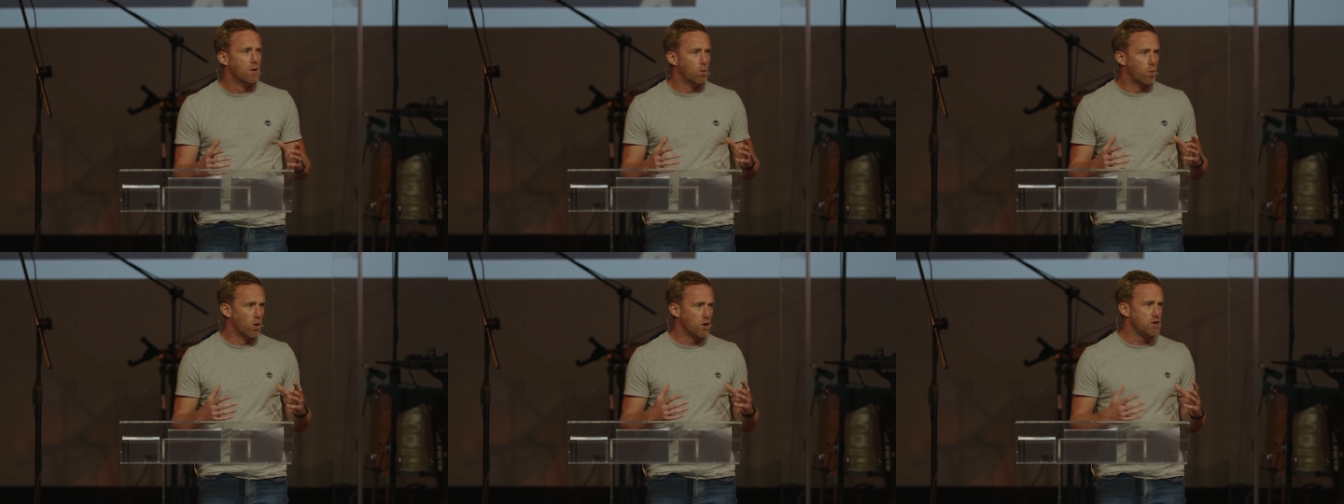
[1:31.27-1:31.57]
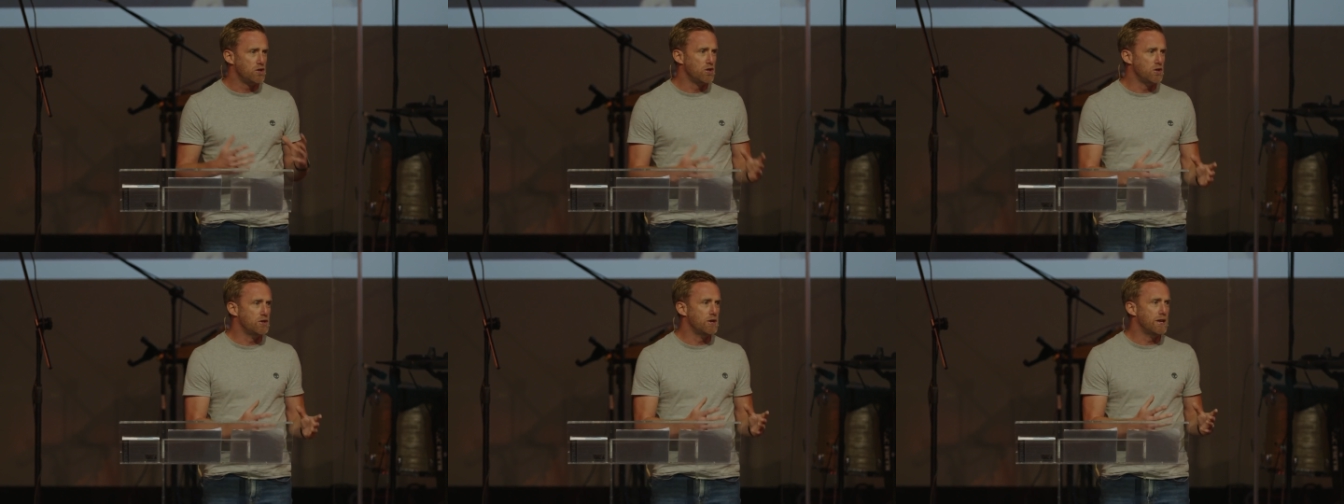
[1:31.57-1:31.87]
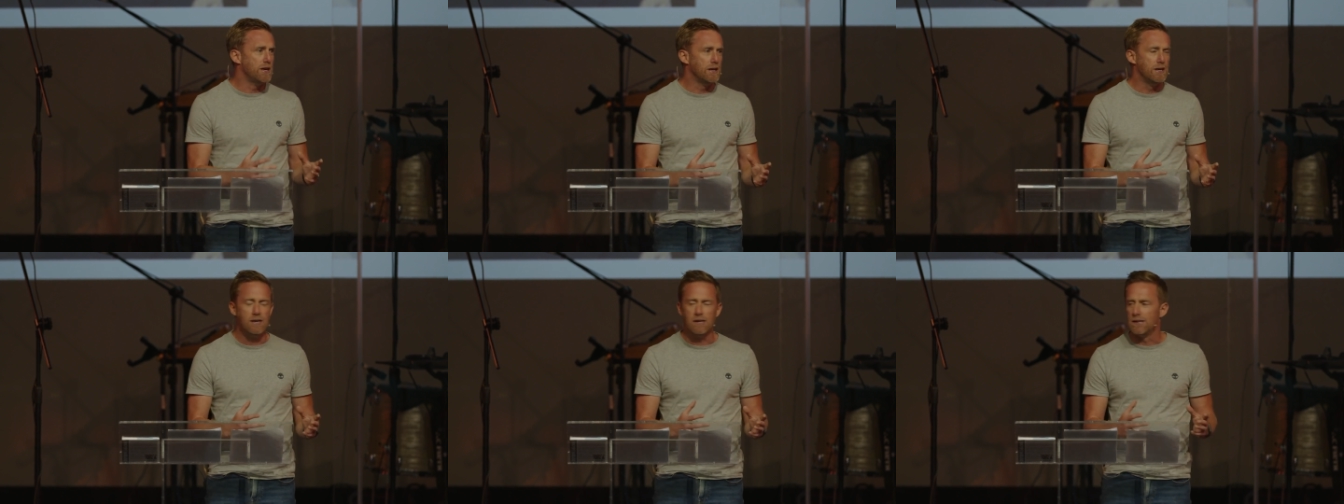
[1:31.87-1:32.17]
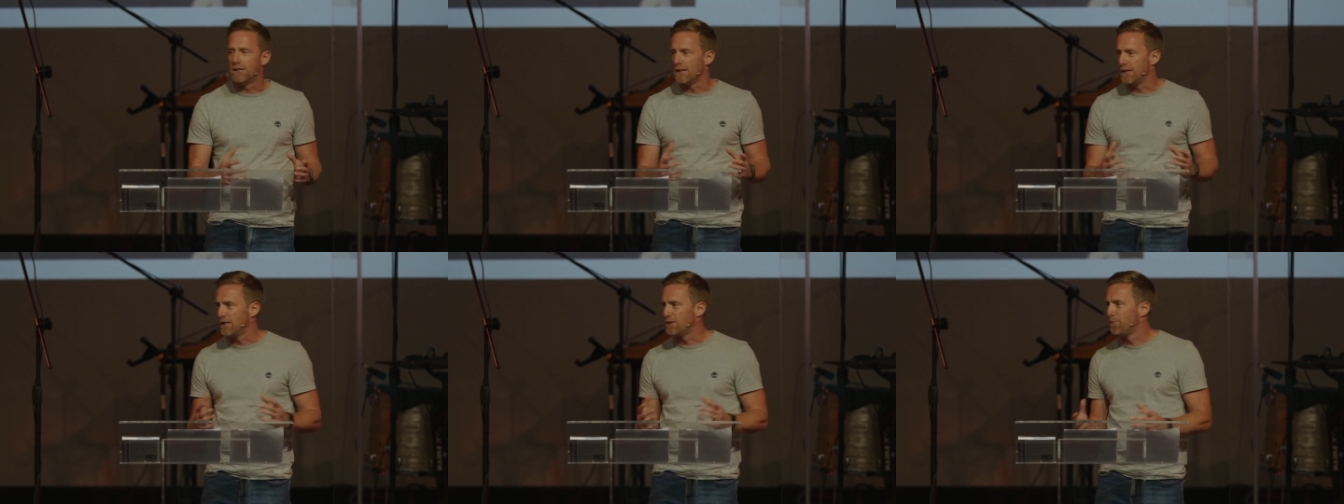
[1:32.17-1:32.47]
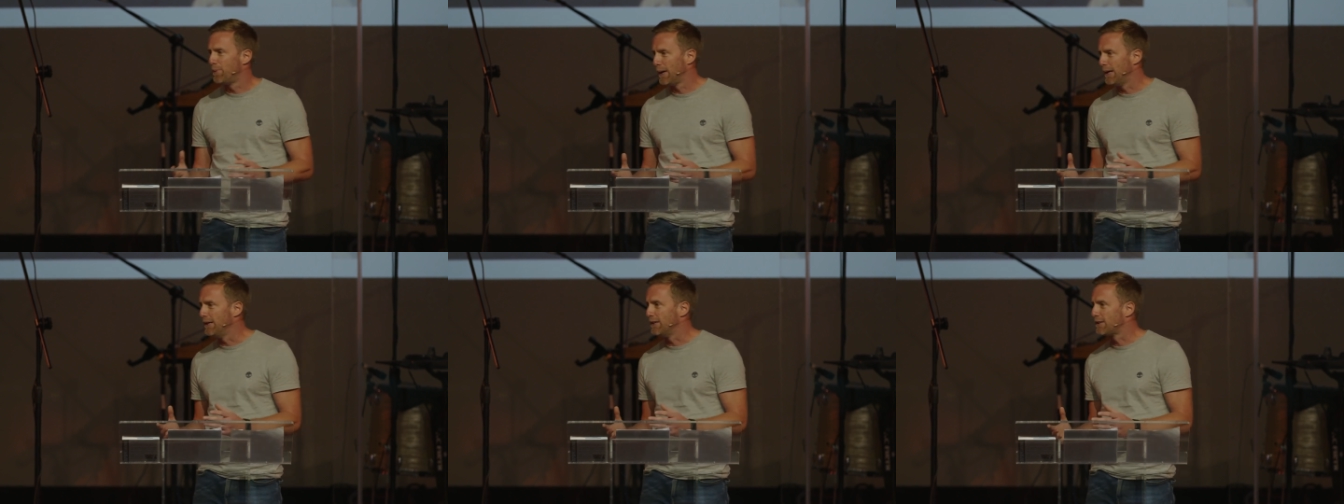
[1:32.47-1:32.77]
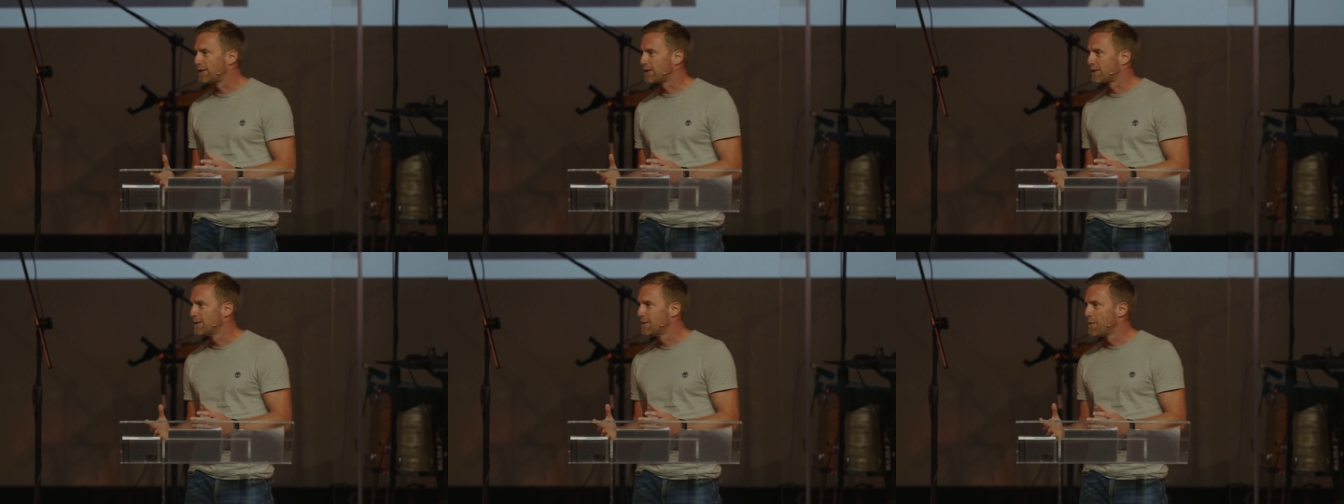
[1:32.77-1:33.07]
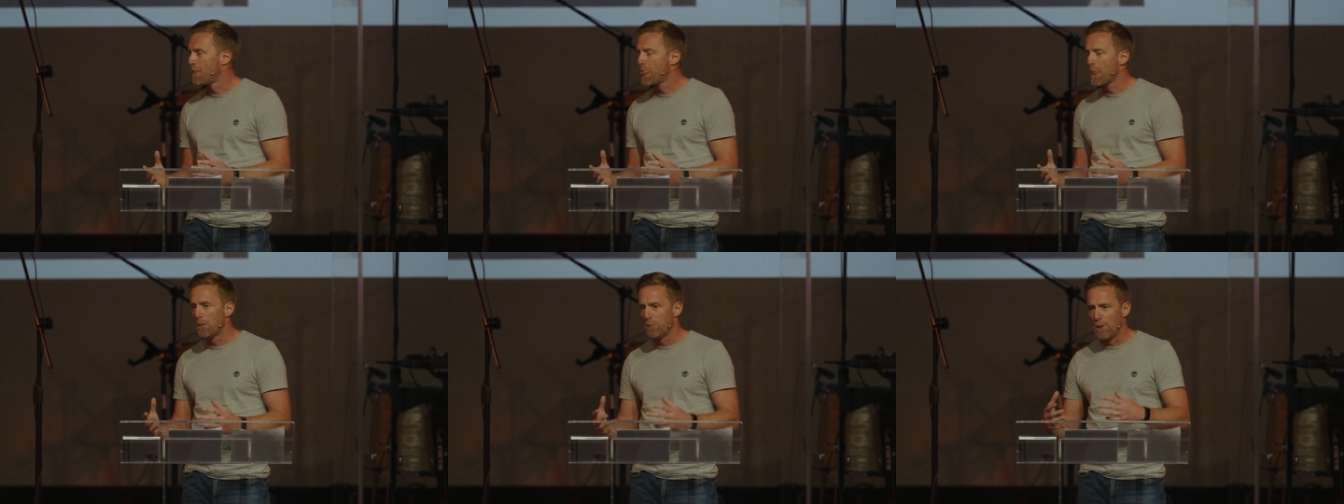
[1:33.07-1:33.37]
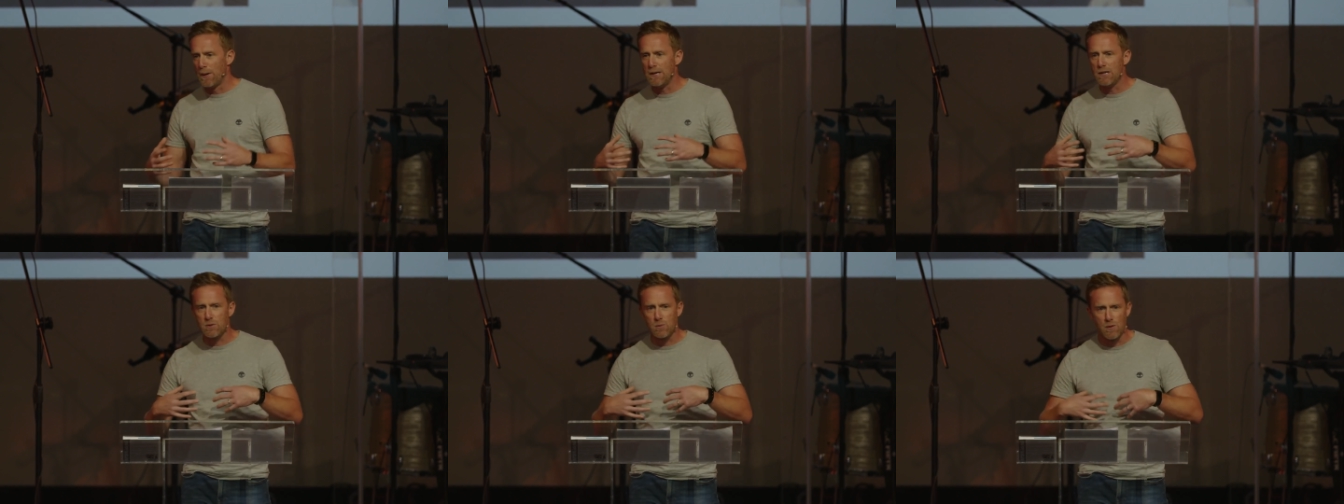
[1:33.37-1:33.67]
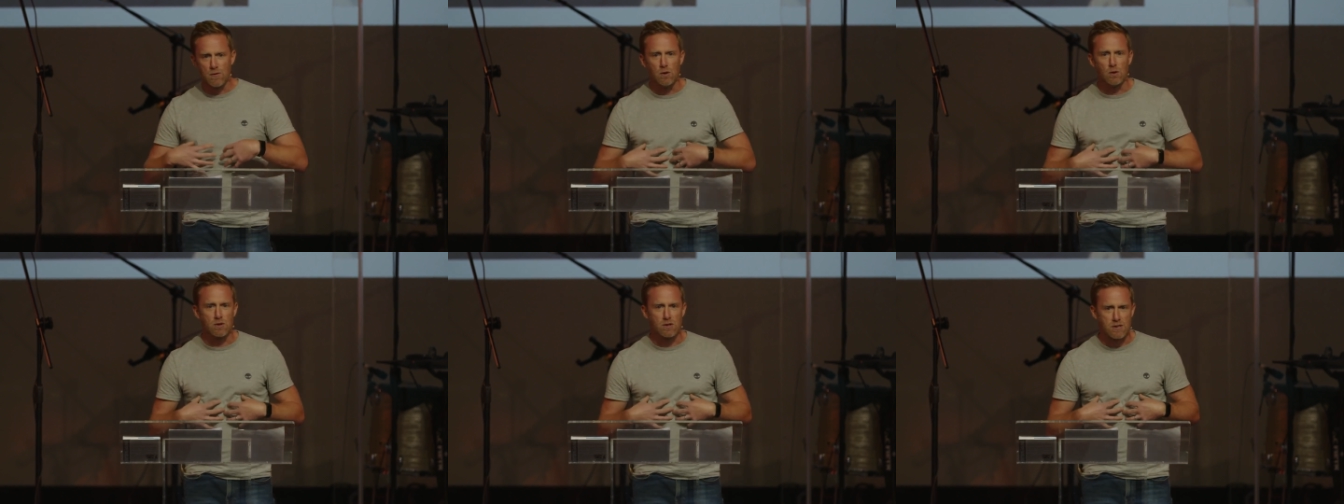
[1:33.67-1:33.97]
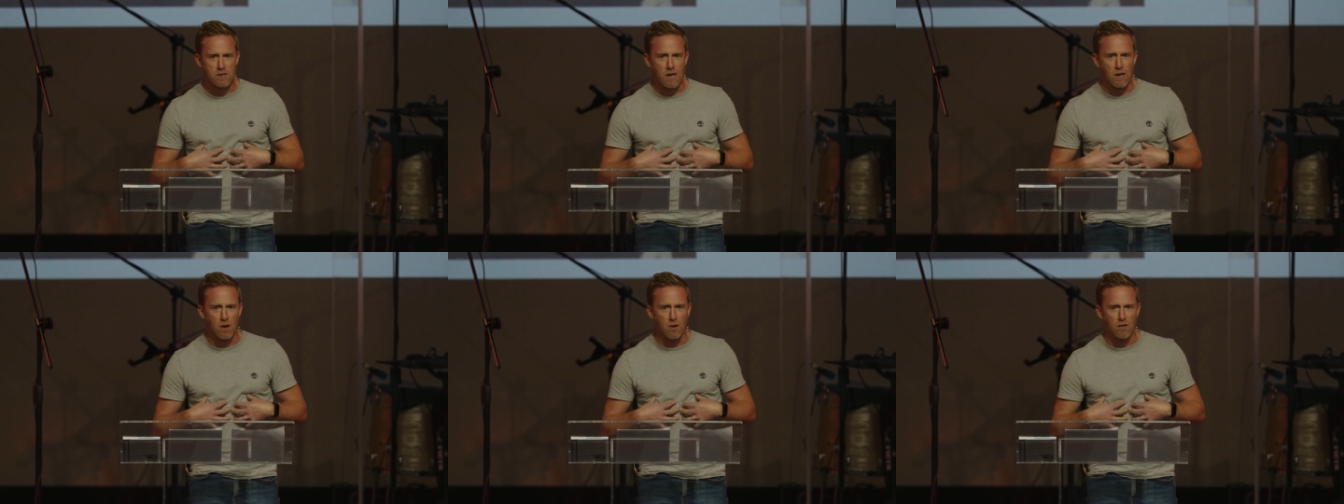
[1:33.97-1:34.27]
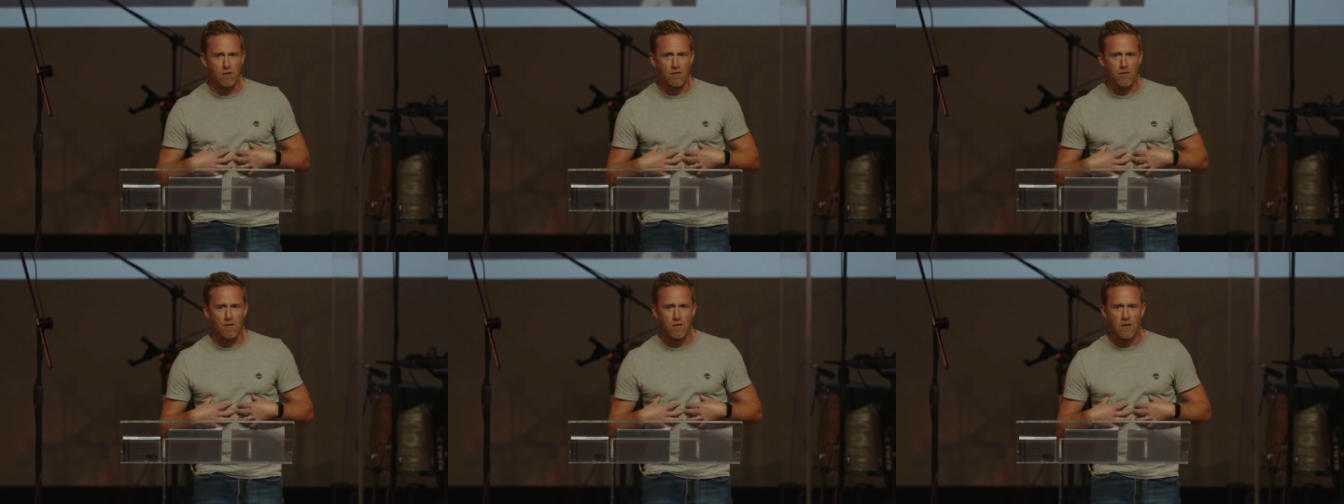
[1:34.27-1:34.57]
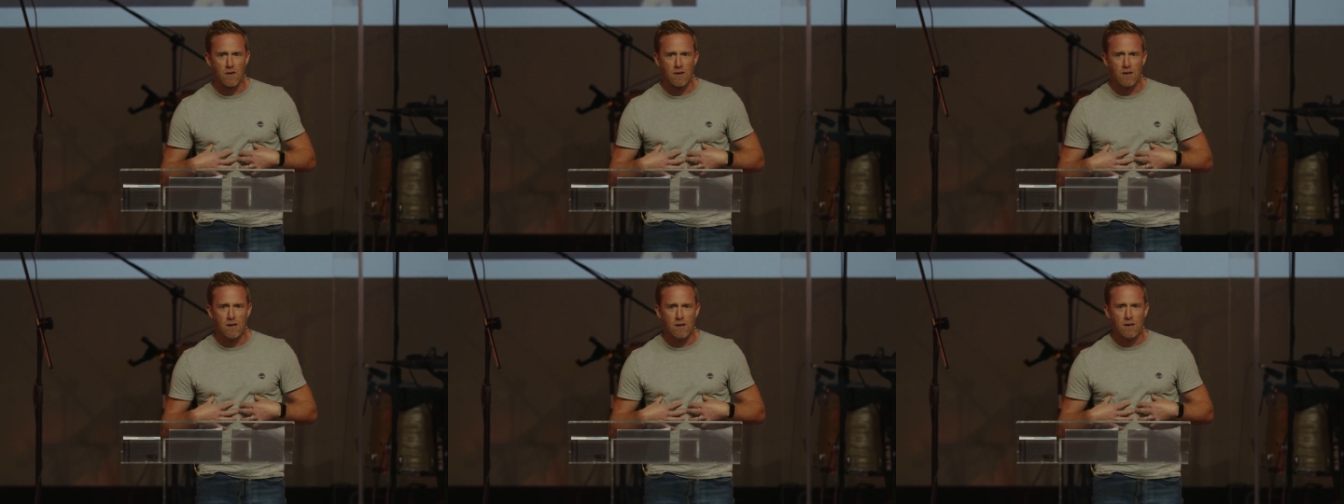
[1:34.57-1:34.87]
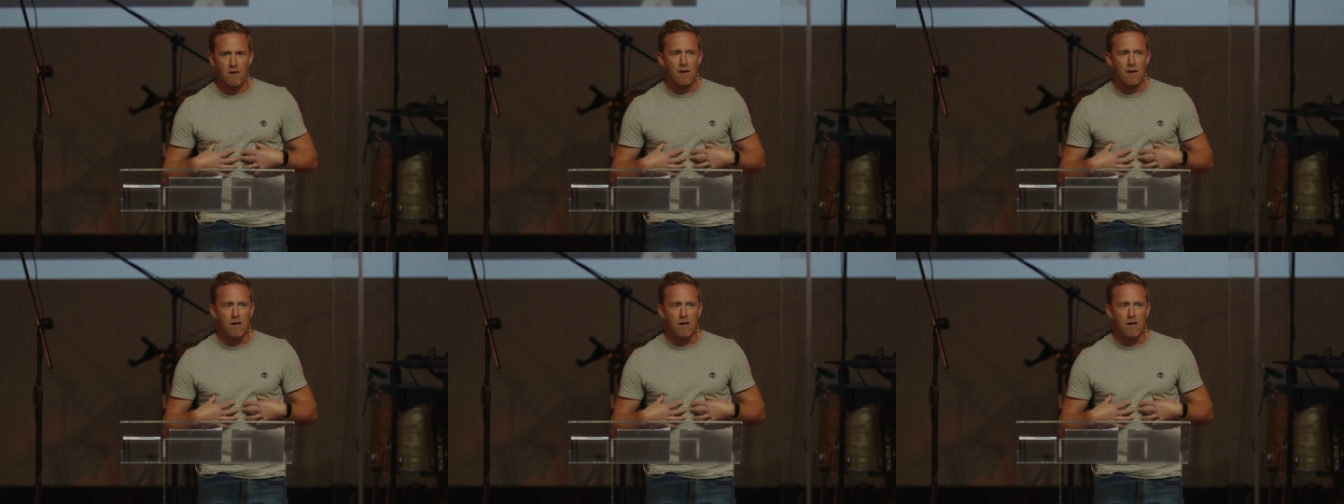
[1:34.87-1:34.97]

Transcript: what you need is peace. Peace with yourself